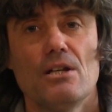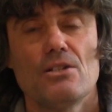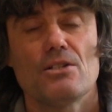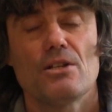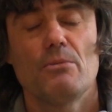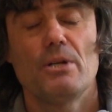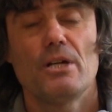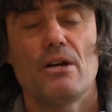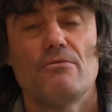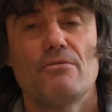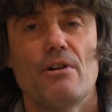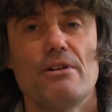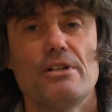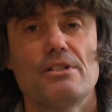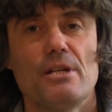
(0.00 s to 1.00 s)
So we go
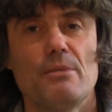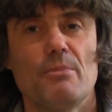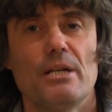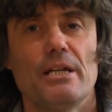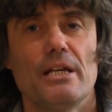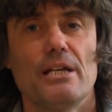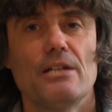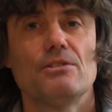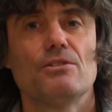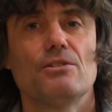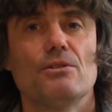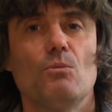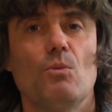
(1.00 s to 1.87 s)
very deeply into